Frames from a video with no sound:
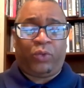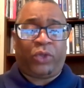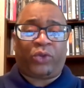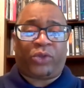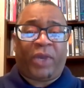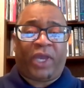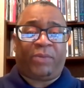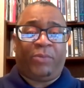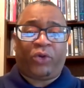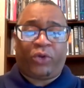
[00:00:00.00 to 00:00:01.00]
Richard
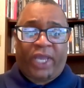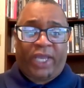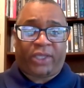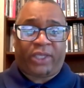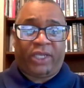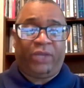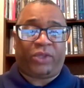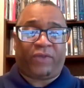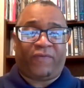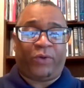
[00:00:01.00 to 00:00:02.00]
Speck murder case, and he
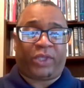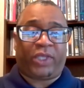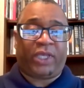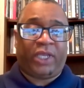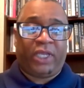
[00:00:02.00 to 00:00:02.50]
was the first